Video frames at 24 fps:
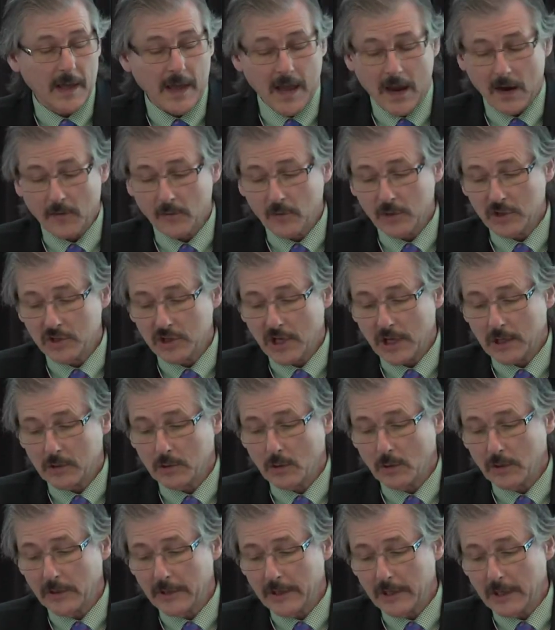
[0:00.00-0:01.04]
Average
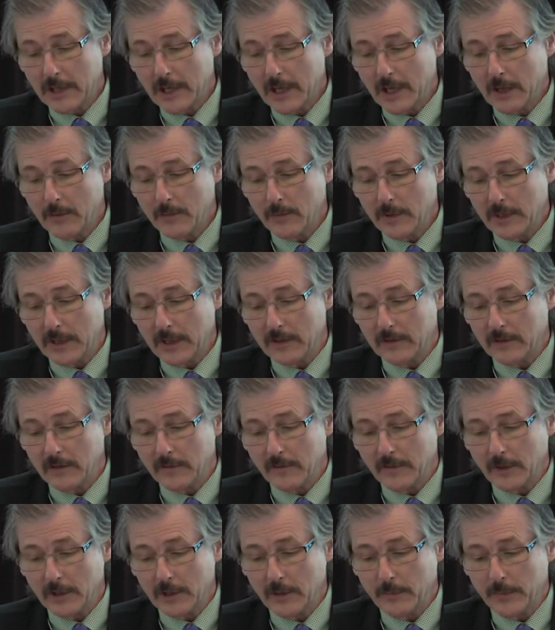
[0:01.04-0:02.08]
annual income in
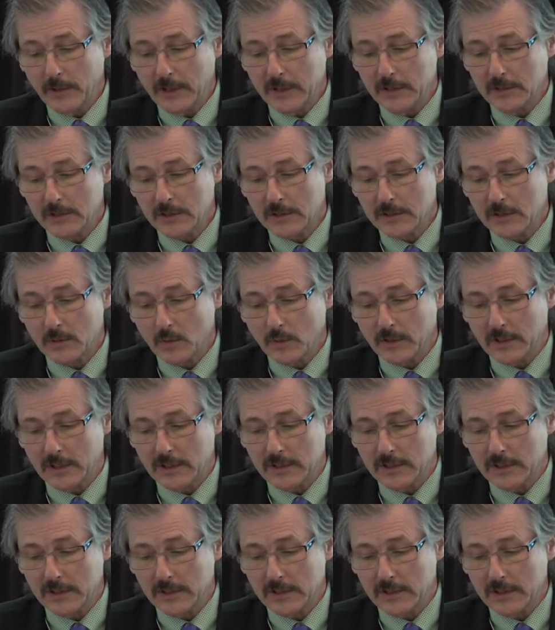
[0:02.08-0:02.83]
the Philippines is uh,